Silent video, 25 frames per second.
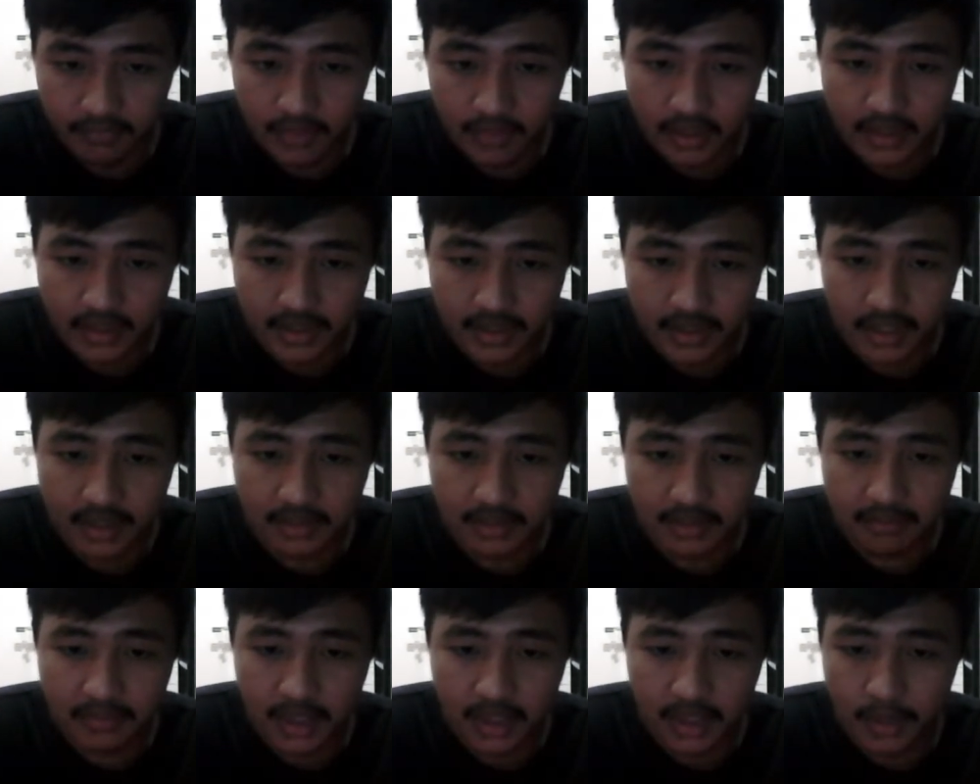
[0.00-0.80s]
Still,
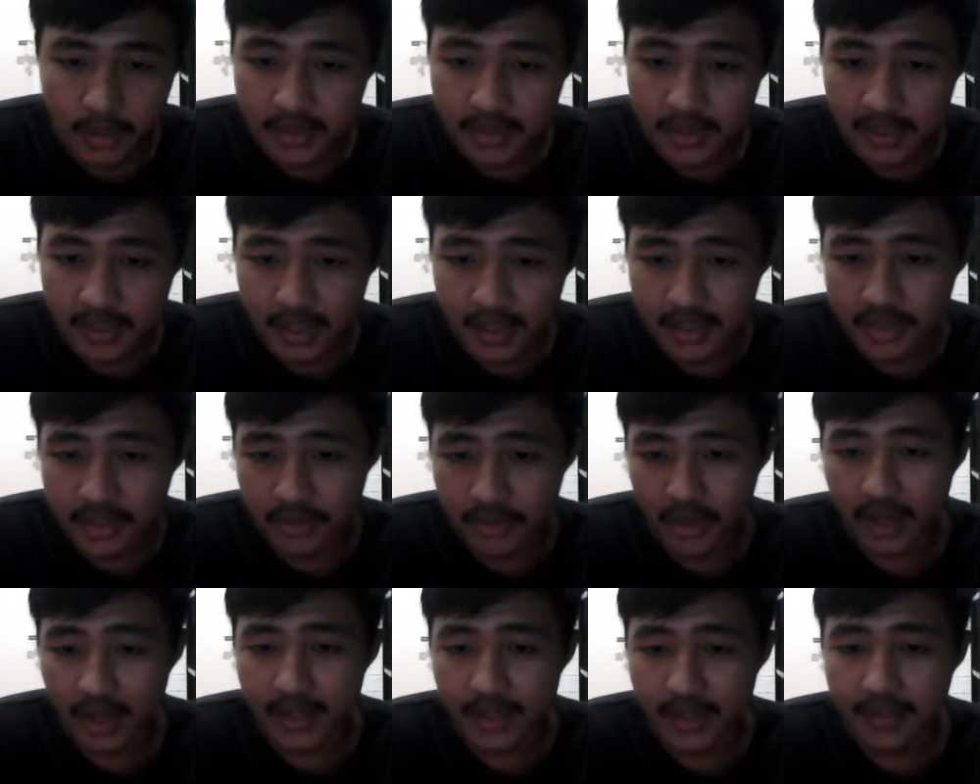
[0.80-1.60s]
it was a nice
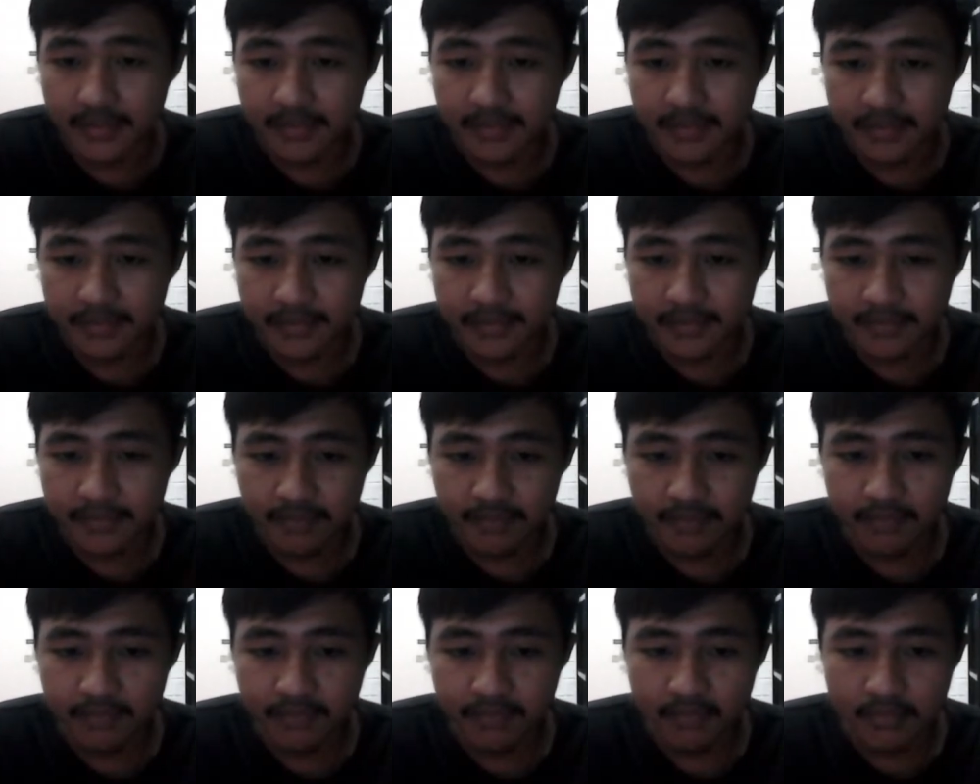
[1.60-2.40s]
try.
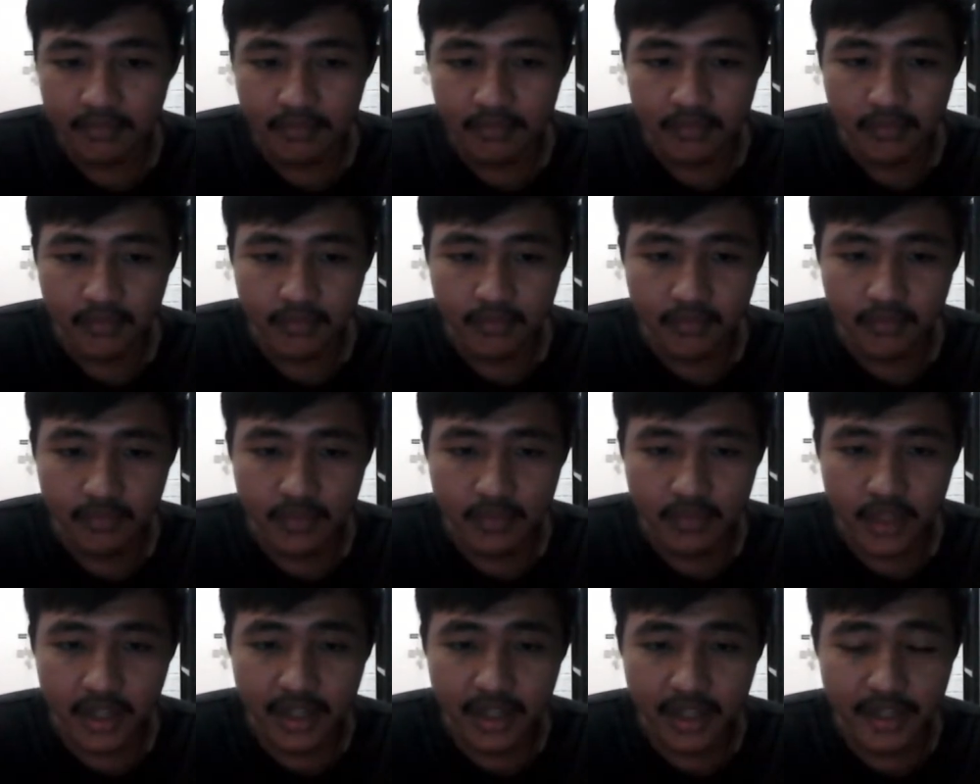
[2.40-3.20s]

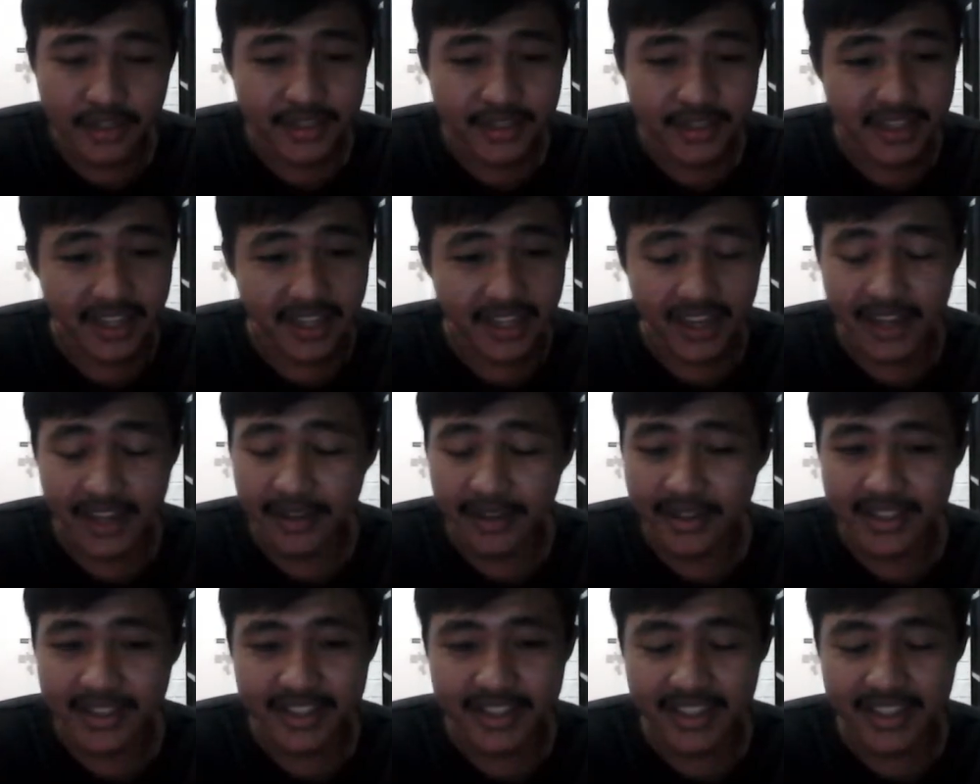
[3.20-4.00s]
Then there's the
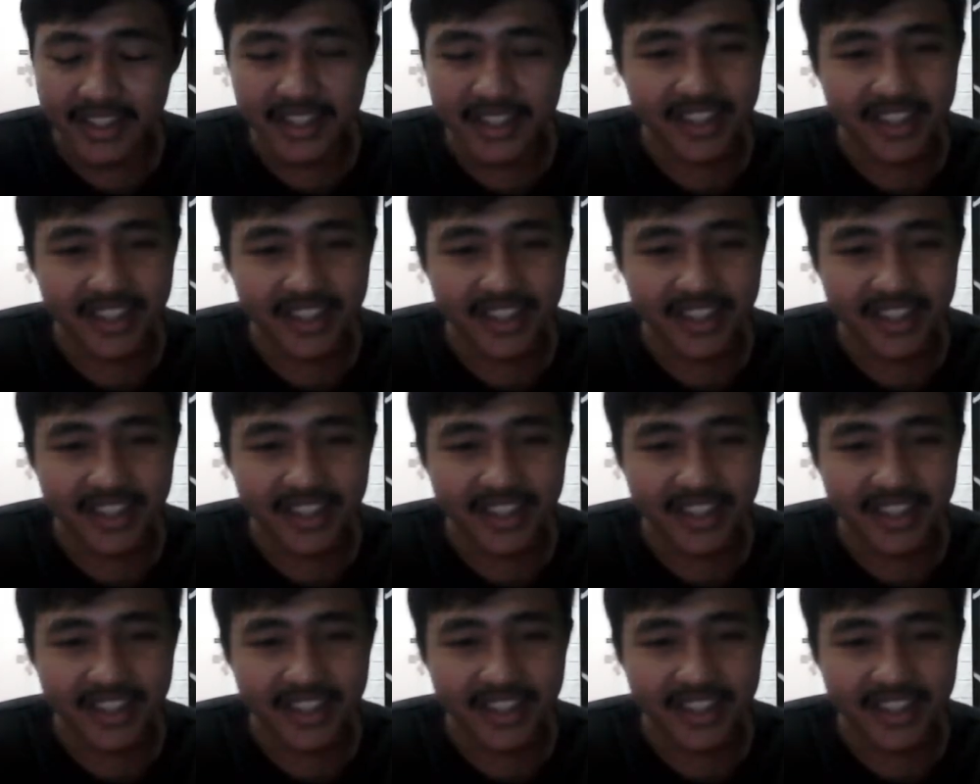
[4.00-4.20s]
Arison.